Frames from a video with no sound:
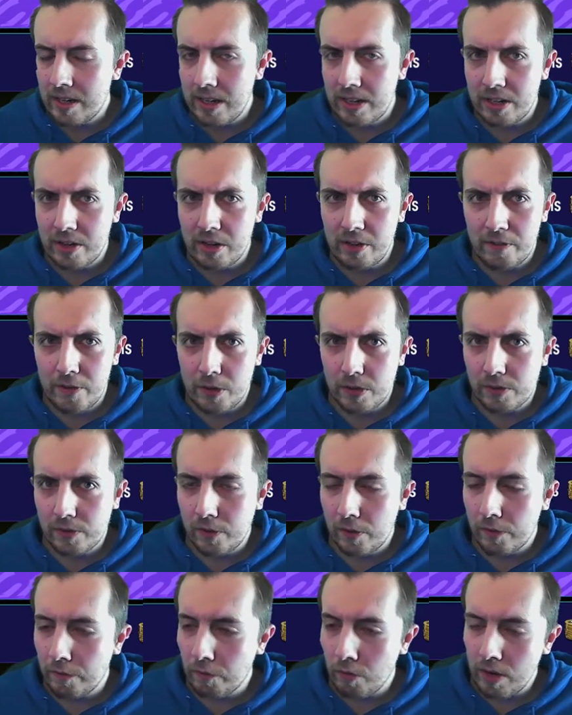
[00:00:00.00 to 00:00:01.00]
I don't know if it was
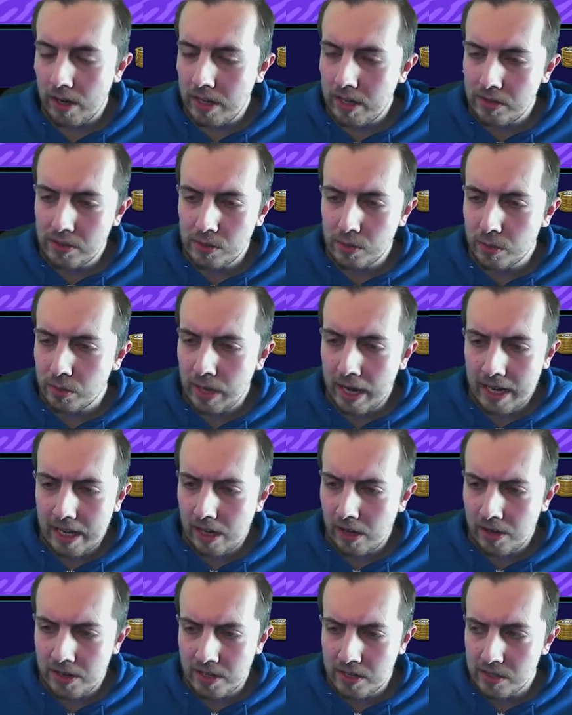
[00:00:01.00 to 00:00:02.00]
Foot Freeze or
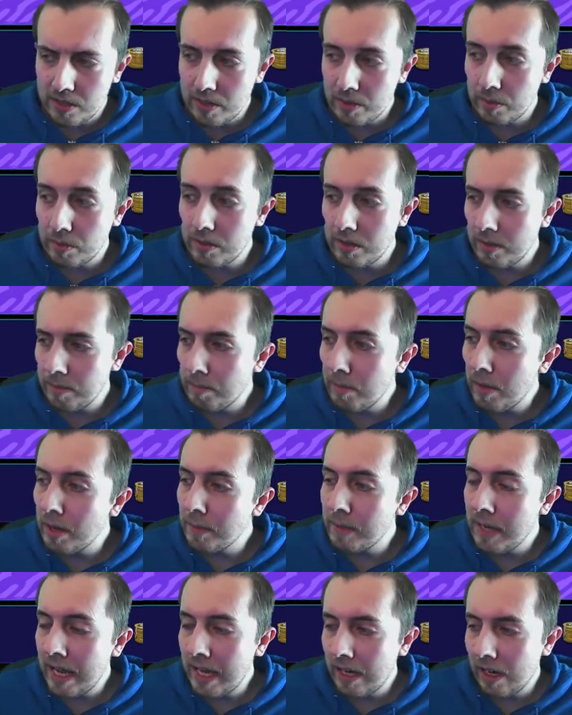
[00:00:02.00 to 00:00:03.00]
Headliners. It might have been
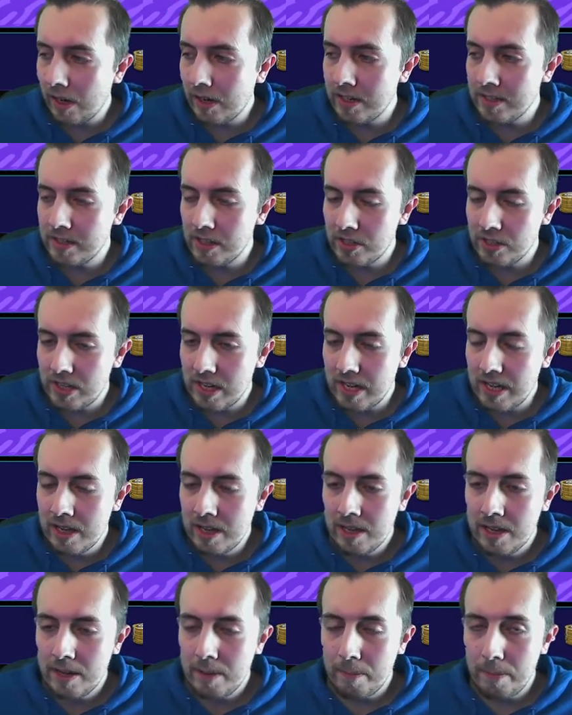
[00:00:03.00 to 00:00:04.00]
Headliners, actually,
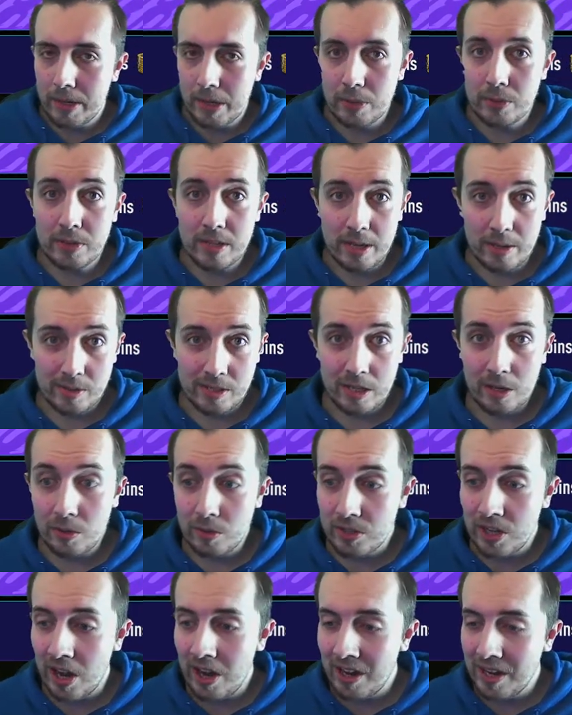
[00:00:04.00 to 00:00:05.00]
but it was a long
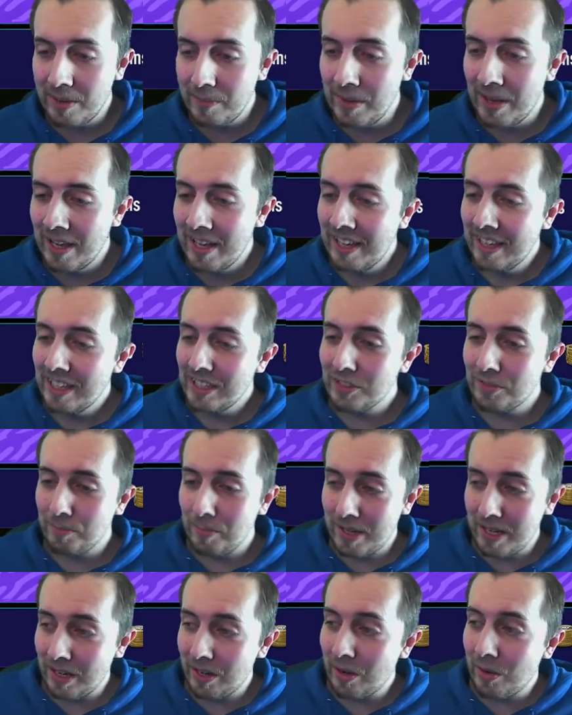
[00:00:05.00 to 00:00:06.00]
time. It's been
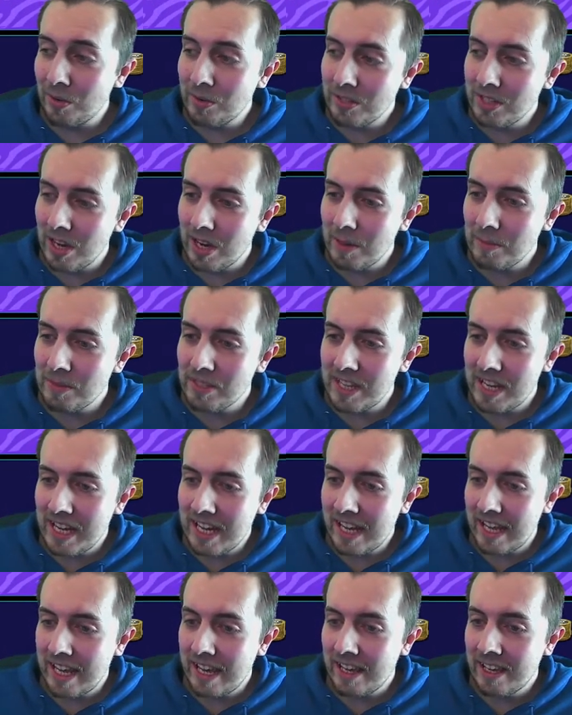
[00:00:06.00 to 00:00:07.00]
a long time sitting
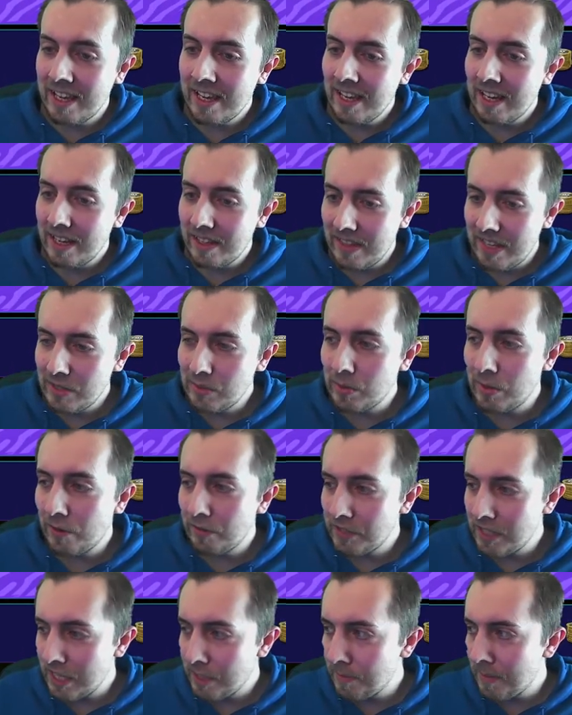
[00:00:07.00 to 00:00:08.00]
here, and this one
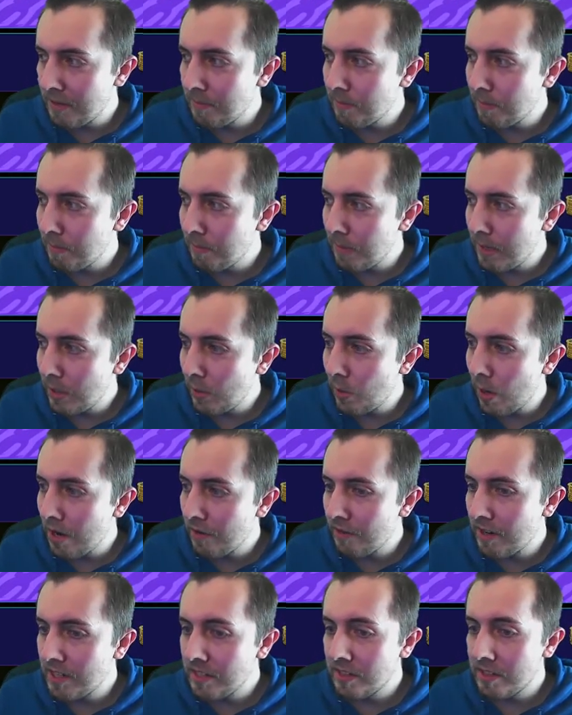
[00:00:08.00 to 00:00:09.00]
obviously has been quite
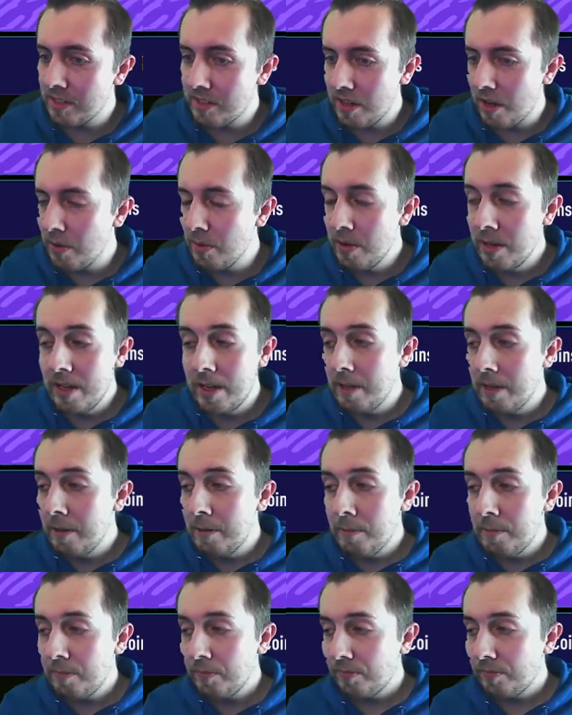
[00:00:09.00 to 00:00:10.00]
recent. So
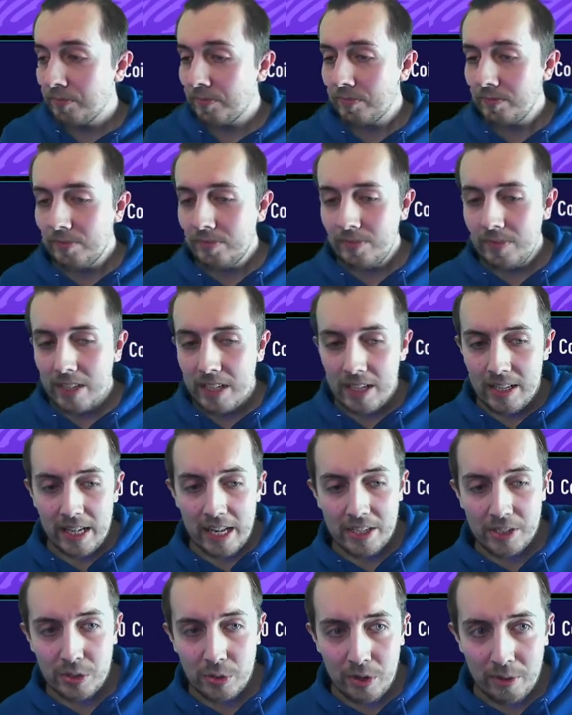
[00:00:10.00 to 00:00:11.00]

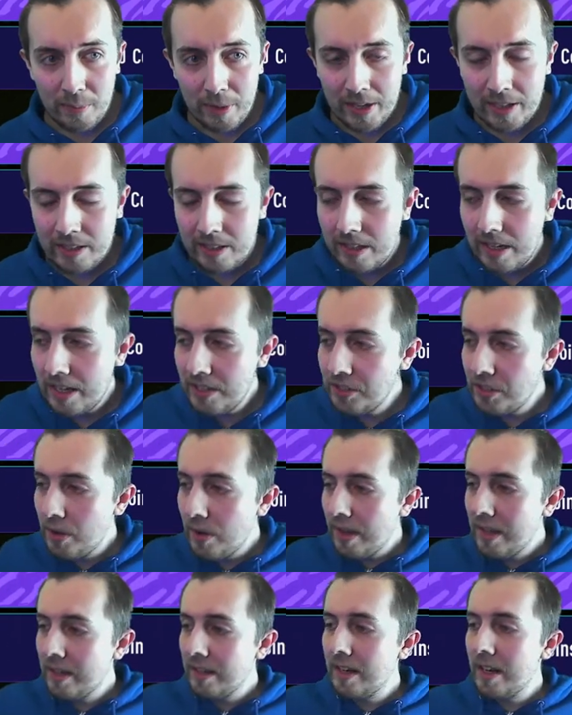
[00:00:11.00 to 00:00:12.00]
let's do it, man. Let's do
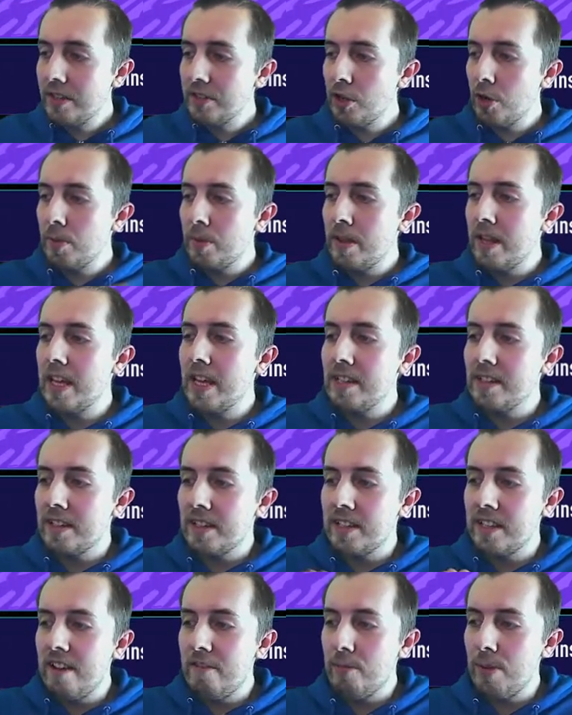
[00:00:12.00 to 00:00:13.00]
it. Let's open these,
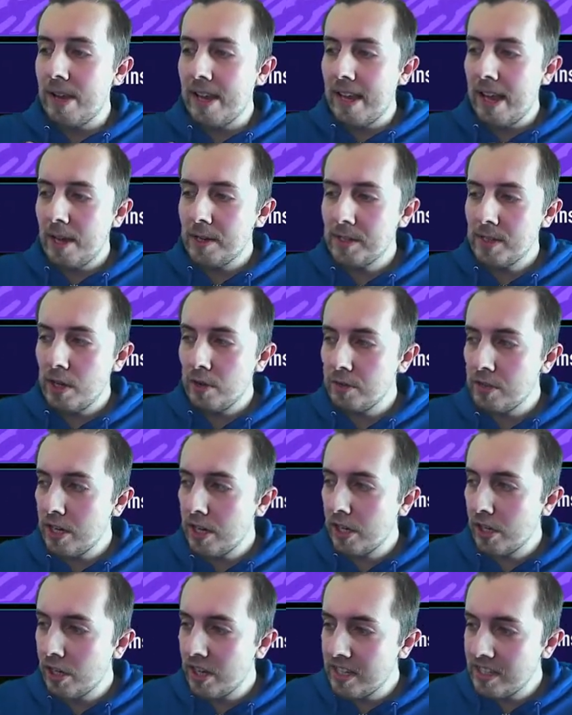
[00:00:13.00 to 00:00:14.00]
see if we can get ourselves a
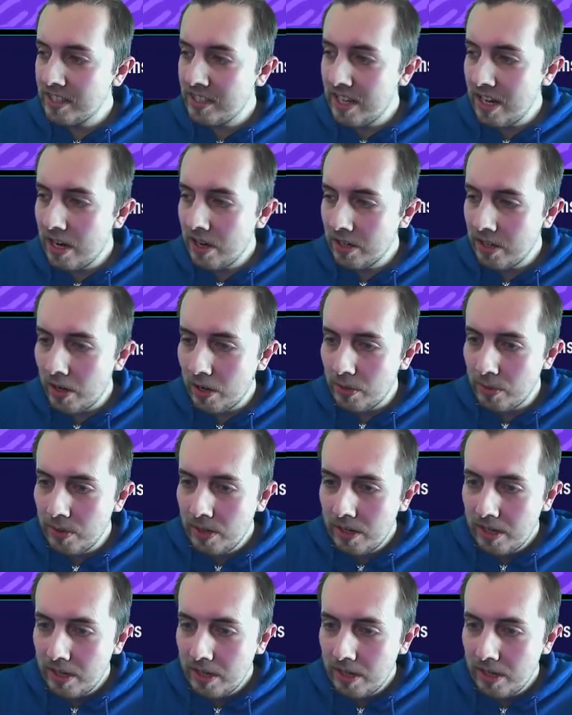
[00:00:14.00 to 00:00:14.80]
Cristiano.